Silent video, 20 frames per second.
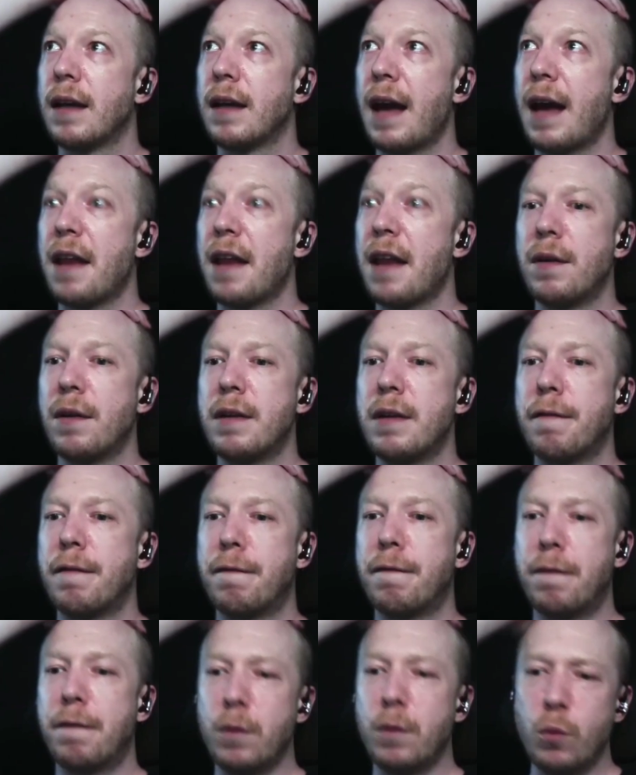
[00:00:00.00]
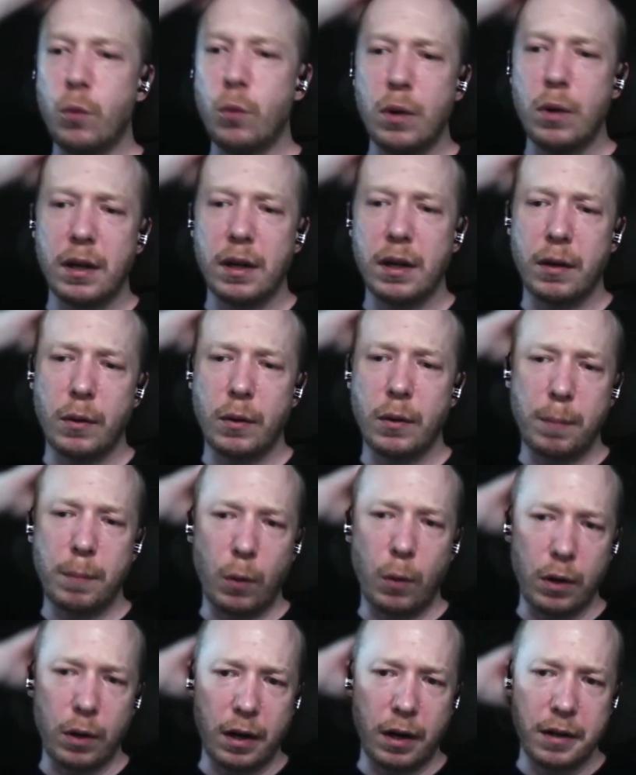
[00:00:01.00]
Anthony Fu wrote a
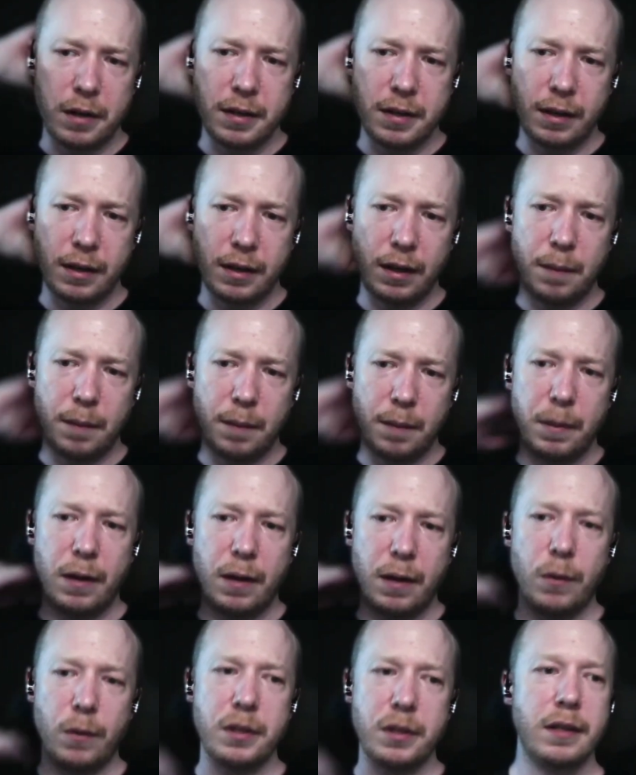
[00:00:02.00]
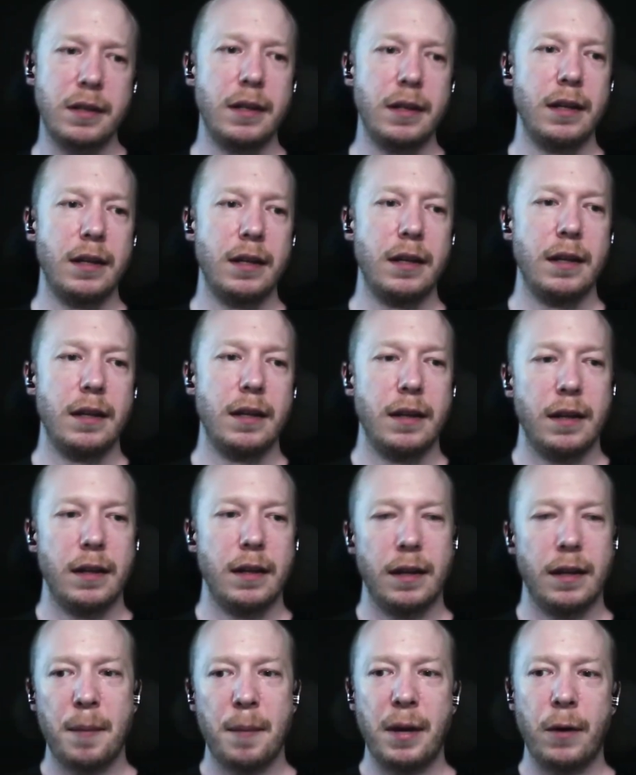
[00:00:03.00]
blog article
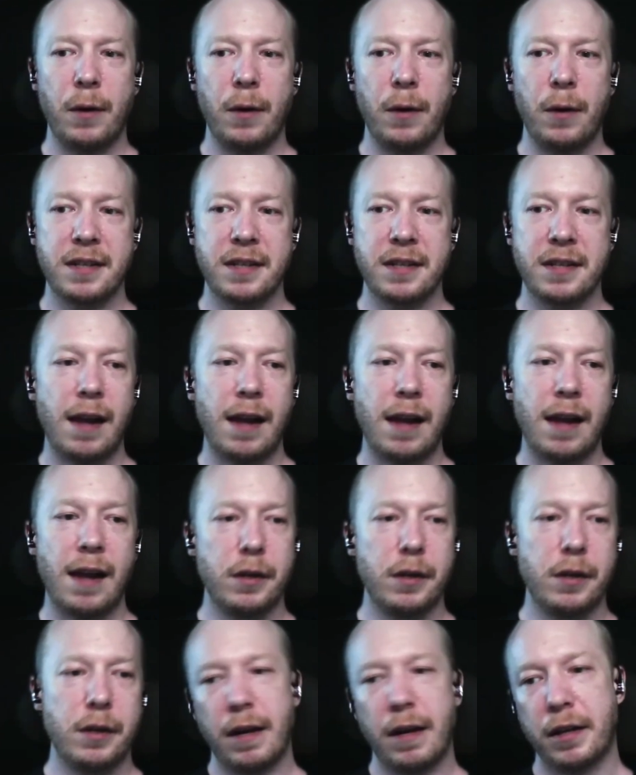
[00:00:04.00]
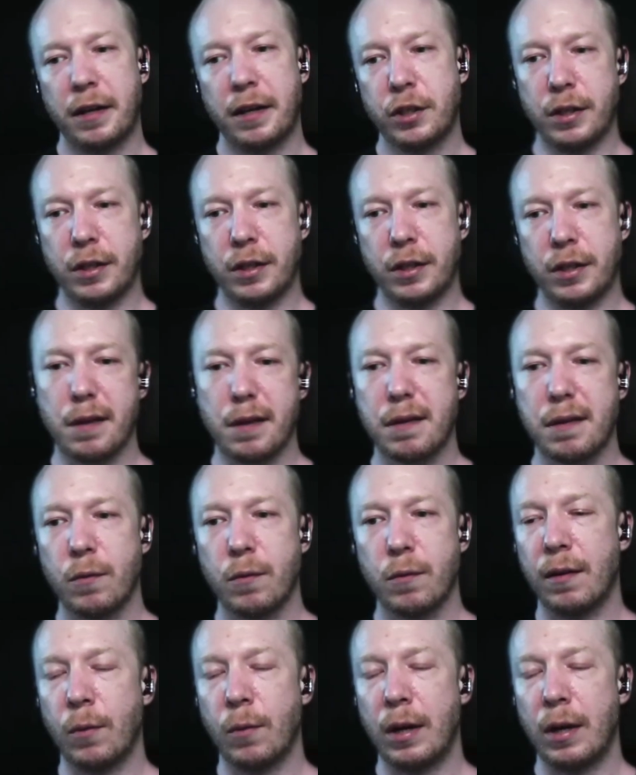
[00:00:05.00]
about colored functions,
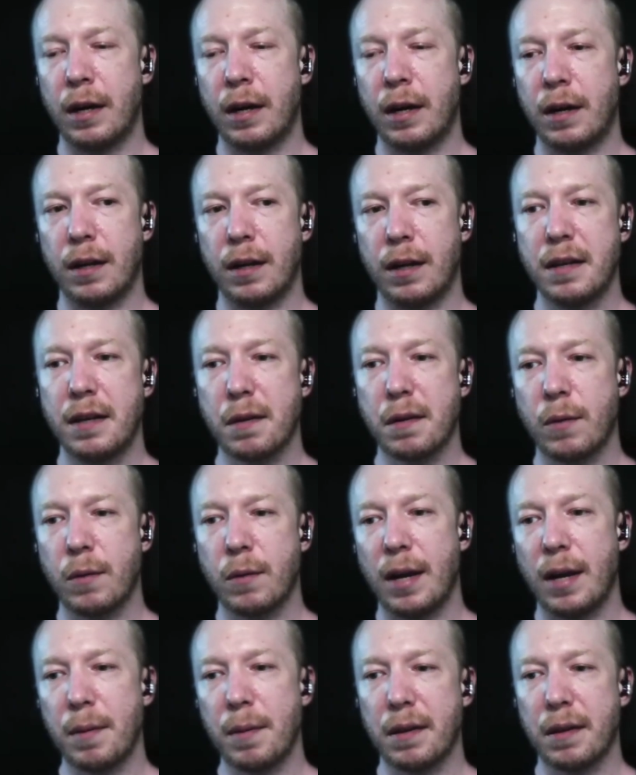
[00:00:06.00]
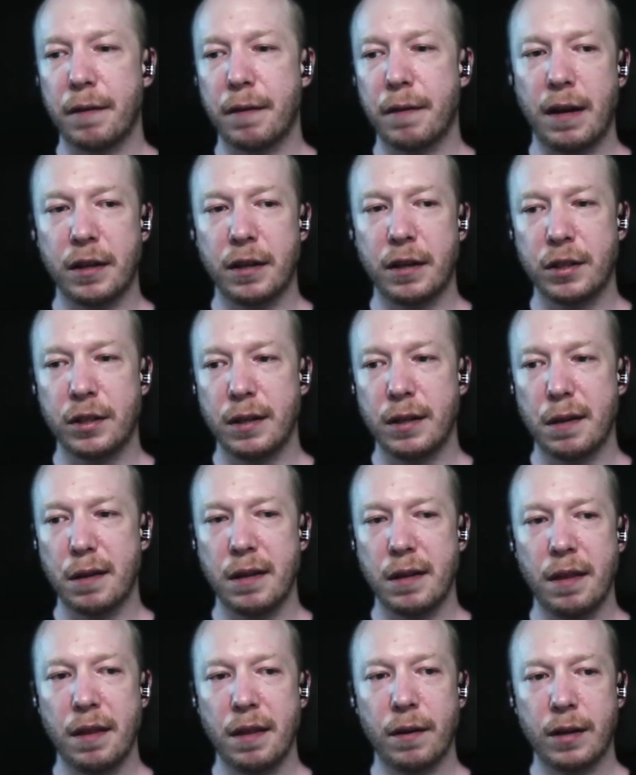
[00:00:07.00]
where he describes that a function is
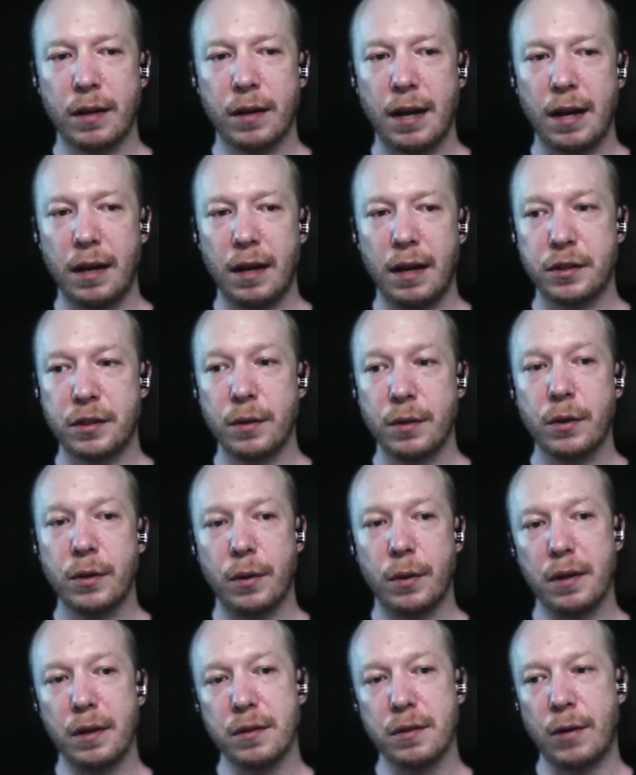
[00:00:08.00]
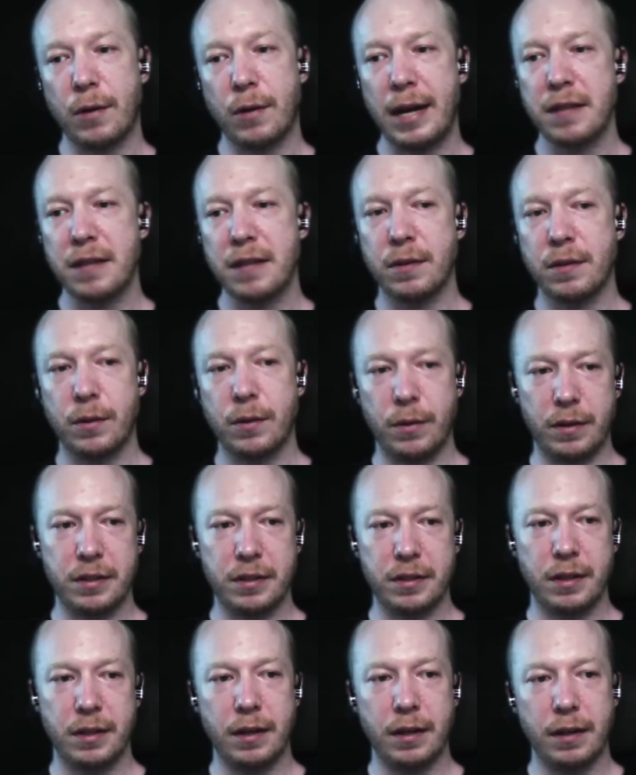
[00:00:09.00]
either colored synchronous or
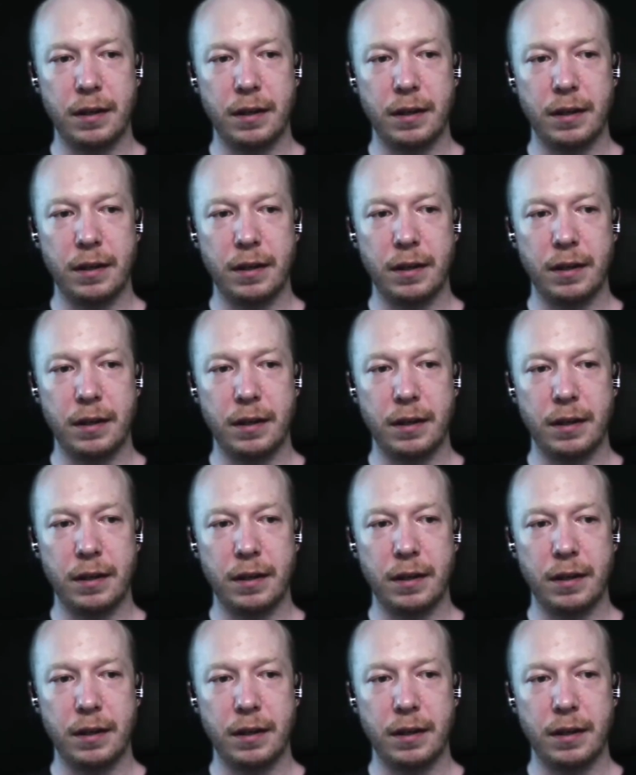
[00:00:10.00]
asynchronous